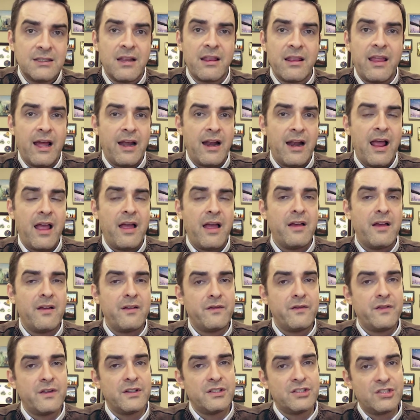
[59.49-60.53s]
that have
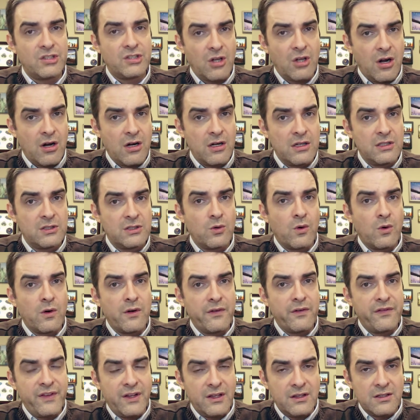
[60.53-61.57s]
stars or
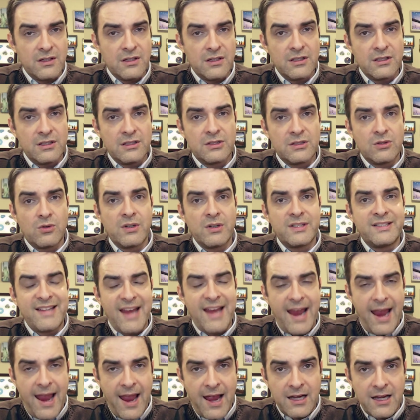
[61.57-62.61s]
filters or
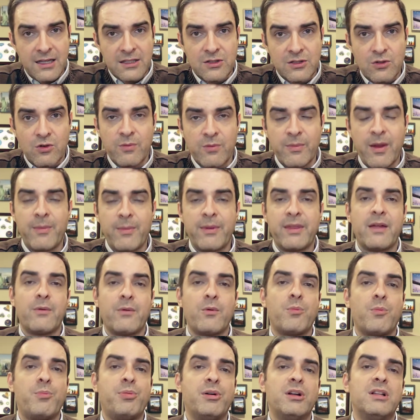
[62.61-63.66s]
tags or maybe they were
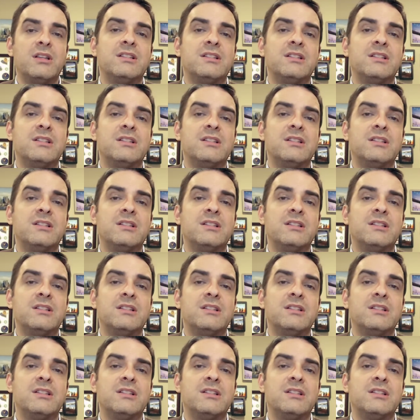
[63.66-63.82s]
put into